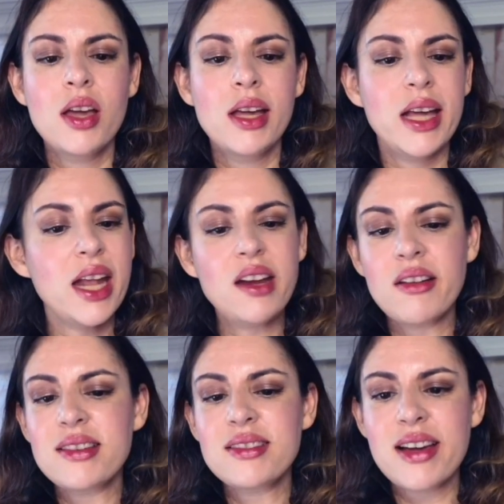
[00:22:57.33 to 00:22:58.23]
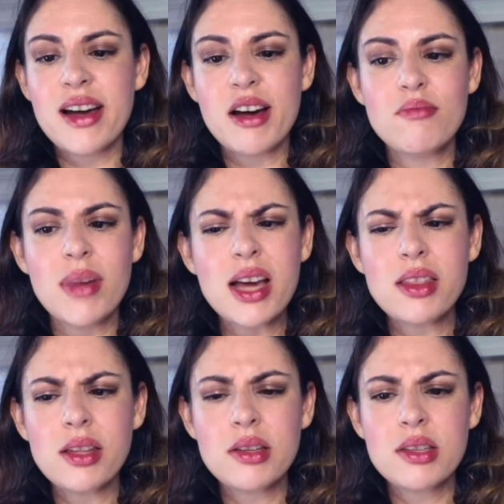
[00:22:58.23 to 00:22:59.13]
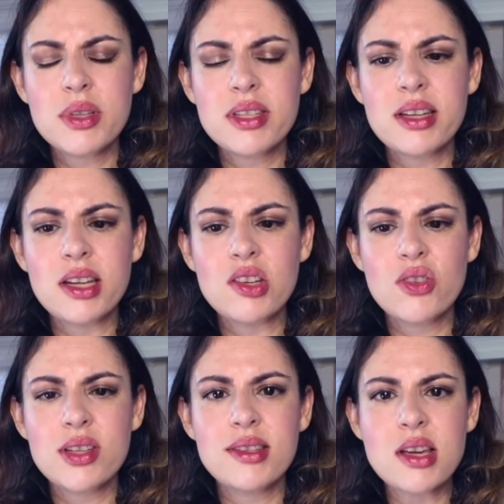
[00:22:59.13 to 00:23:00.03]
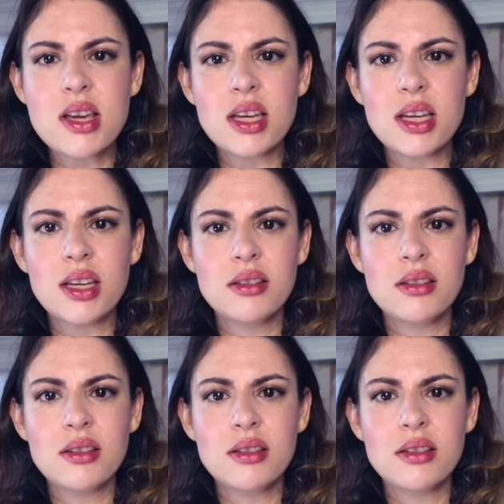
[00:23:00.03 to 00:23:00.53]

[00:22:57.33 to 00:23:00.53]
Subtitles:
Anyways, I thought this was an interesting